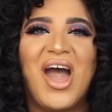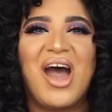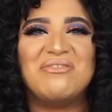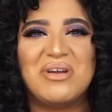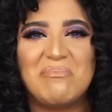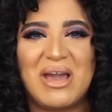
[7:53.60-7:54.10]

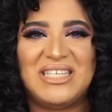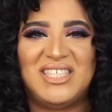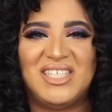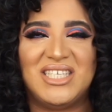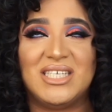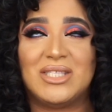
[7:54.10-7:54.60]
Alright my
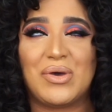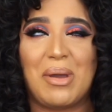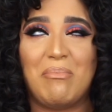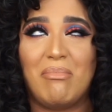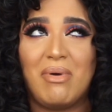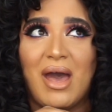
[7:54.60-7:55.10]
GiGi, so
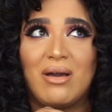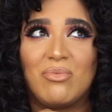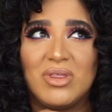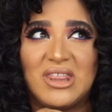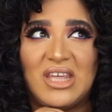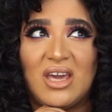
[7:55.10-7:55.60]
I'm back
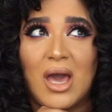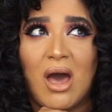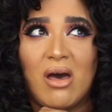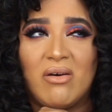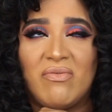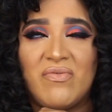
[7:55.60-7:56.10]
with the
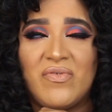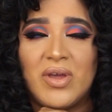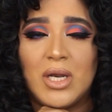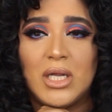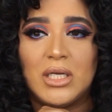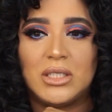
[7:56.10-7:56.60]

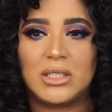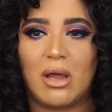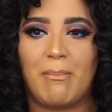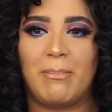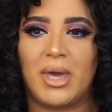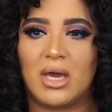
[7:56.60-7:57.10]
finished
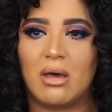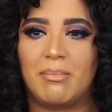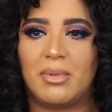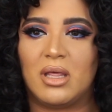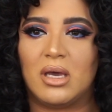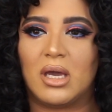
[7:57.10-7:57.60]

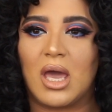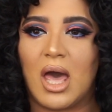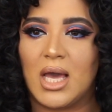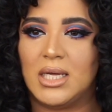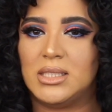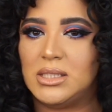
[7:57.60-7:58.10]
makeup look.
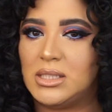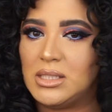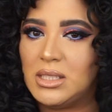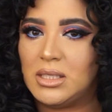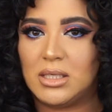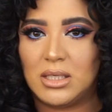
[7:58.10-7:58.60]
I
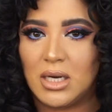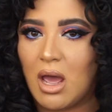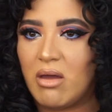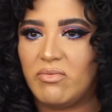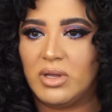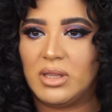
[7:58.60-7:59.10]
did
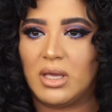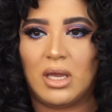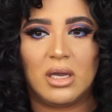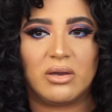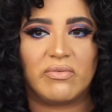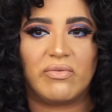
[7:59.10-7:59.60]
everything